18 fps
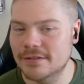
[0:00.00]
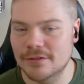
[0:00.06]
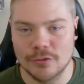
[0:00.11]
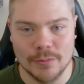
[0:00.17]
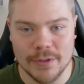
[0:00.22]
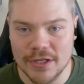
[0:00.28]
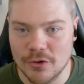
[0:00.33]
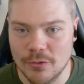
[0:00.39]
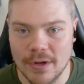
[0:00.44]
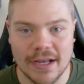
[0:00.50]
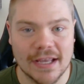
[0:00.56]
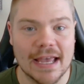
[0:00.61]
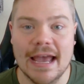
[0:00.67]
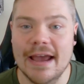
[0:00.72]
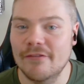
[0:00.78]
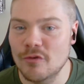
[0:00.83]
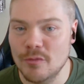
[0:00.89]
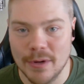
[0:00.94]
They'll be quick.
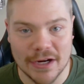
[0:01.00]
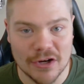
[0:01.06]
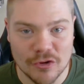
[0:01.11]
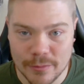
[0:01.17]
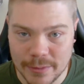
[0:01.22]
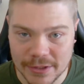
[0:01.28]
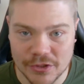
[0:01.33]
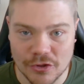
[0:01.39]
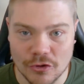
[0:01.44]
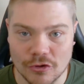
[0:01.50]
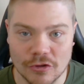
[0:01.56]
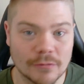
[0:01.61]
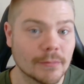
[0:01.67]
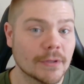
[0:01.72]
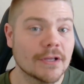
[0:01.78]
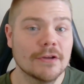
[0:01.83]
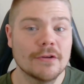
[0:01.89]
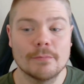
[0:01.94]
Everybody will be doing
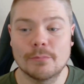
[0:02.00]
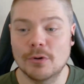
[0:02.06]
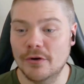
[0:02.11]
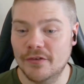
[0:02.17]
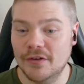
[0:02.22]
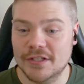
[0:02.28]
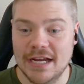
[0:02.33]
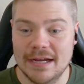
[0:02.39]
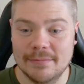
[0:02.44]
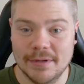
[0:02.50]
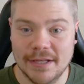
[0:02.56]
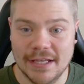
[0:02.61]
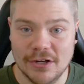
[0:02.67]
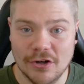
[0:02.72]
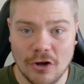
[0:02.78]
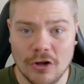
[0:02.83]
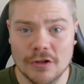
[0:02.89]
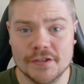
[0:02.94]
them. Perfect time to
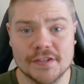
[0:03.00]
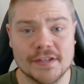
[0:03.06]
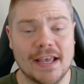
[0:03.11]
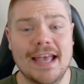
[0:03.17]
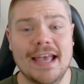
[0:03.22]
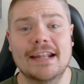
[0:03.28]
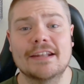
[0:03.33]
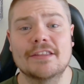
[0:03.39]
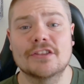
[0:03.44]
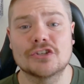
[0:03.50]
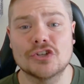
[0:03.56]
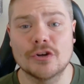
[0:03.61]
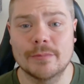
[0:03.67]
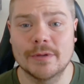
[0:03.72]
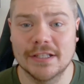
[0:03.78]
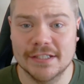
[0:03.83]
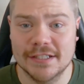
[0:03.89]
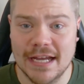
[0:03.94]
get alts. And in the
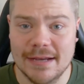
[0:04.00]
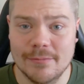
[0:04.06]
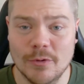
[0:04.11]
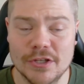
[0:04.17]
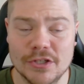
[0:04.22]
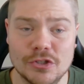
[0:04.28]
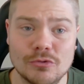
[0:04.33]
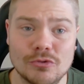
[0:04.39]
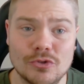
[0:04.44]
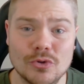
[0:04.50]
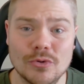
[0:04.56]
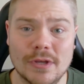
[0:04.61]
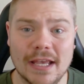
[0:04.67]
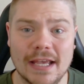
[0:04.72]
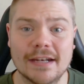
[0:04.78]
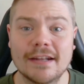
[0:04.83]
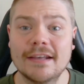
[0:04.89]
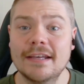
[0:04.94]
Turbulent Timeways, you do
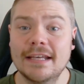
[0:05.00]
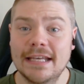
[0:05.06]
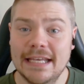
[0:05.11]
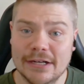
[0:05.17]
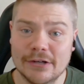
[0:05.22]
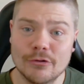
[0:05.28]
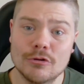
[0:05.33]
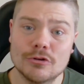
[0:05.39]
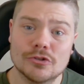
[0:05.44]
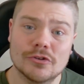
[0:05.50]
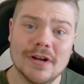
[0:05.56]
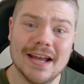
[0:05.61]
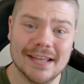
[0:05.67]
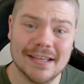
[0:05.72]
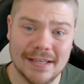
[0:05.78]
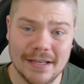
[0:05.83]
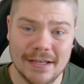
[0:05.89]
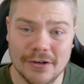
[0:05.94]
get hero
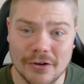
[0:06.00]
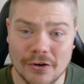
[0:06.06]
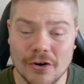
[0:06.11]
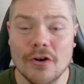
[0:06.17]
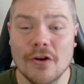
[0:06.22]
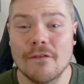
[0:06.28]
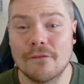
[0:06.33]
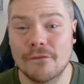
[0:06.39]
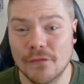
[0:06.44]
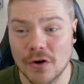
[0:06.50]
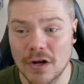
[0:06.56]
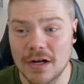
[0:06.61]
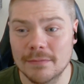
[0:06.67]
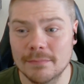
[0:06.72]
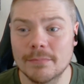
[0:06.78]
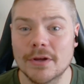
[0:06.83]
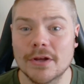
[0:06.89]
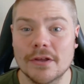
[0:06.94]
track gear
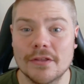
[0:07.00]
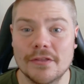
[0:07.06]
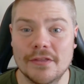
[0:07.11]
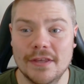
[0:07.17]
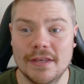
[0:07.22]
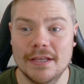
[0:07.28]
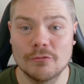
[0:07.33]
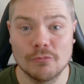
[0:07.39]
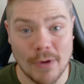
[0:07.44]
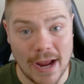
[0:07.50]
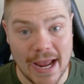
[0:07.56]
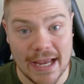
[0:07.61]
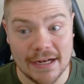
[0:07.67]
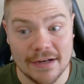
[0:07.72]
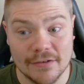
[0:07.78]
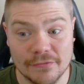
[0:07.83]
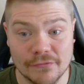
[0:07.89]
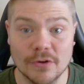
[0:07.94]
from the
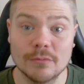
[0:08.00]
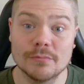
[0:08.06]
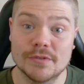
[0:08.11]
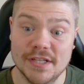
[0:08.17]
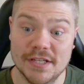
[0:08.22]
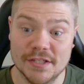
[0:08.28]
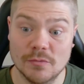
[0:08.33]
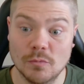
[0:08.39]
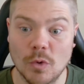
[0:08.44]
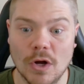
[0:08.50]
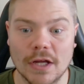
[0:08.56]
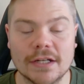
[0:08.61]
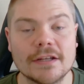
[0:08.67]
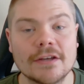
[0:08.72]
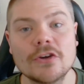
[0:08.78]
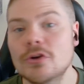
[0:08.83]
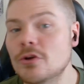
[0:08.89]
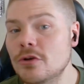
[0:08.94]
raid from season
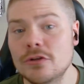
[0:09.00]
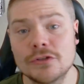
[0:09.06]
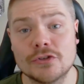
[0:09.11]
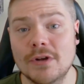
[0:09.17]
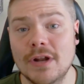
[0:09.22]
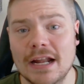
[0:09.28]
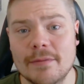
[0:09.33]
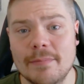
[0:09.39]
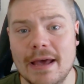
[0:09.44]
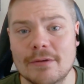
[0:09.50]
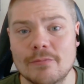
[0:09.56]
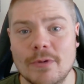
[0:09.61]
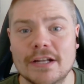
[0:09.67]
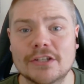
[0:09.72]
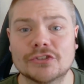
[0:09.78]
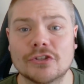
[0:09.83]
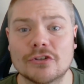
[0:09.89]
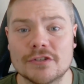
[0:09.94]
1. So not a bad way
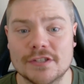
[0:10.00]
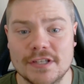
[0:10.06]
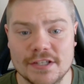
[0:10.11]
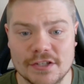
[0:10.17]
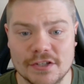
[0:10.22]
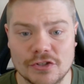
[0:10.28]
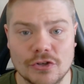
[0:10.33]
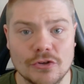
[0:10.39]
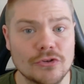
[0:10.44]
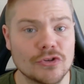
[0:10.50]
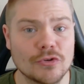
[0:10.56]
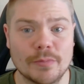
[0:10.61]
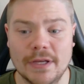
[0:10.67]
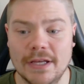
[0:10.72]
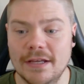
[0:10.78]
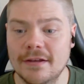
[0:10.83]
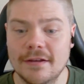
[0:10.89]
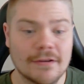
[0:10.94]
to start season 2. You'll
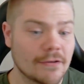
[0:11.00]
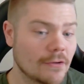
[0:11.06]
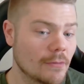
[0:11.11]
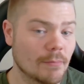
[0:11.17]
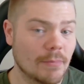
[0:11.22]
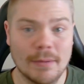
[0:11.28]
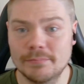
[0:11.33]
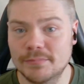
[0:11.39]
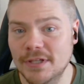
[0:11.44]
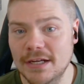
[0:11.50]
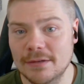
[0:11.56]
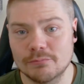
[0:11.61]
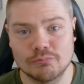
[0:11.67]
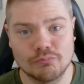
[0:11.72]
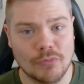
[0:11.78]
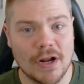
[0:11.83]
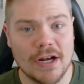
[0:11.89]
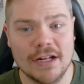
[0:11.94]
be pumped up,
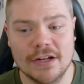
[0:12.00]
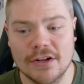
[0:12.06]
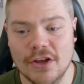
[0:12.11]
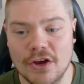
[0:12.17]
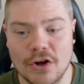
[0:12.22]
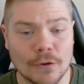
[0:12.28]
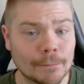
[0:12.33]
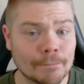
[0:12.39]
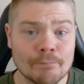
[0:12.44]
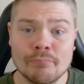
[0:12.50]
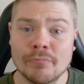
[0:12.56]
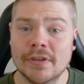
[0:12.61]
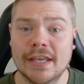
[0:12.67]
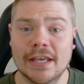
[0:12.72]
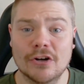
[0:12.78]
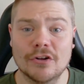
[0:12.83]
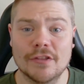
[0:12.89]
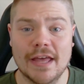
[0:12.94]
ready to go,
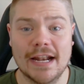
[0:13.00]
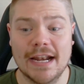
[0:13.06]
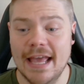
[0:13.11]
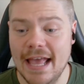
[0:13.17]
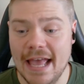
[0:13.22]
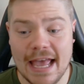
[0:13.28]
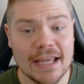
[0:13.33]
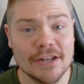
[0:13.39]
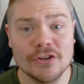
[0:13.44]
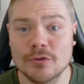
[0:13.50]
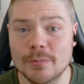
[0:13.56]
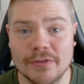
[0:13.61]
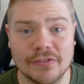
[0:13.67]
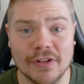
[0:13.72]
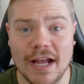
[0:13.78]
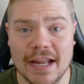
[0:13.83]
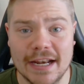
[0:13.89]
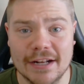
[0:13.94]
get all that, and you'll be
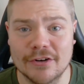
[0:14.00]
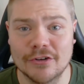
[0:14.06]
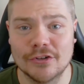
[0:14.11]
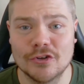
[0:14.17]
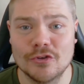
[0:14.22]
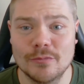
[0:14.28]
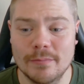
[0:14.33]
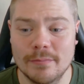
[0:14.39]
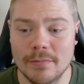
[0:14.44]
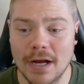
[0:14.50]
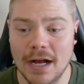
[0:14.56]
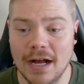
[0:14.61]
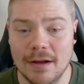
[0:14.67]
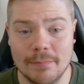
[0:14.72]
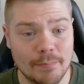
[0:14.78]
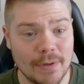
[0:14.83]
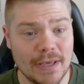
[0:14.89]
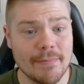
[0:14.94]
flying in on new
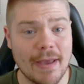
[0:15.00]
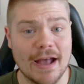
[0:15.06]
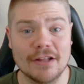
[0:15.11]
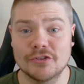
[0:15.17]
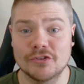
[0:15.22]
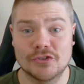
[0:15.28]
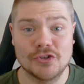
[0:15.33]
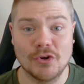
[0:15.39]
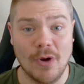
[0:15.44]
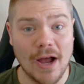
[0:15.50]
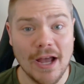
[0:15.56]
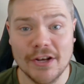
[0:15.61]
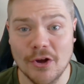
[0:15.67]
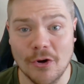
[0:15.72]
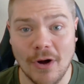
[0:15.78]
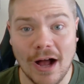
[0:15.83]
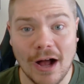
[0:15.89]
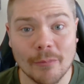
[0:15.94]
B mount. So I
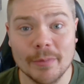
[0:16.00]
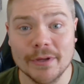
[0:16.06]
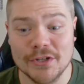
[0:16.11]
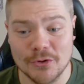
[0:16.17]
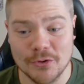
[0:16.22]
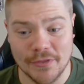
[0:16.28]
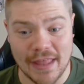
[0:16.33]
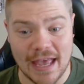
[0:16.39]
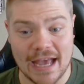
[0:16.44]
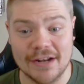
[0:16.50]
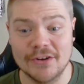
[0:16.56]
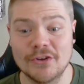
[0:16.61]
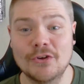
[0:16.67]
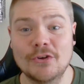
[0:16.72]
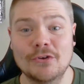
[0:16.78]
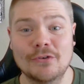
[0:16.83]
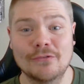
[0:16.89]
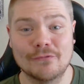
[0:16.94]
know I'll be doing that
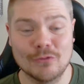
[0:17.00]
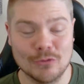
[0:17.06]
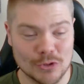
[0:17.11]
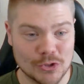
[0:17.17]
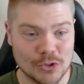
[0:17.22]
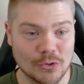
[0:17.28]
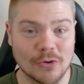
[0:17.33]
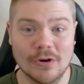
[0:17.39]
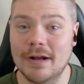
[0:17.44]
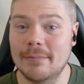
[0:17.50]
for sure.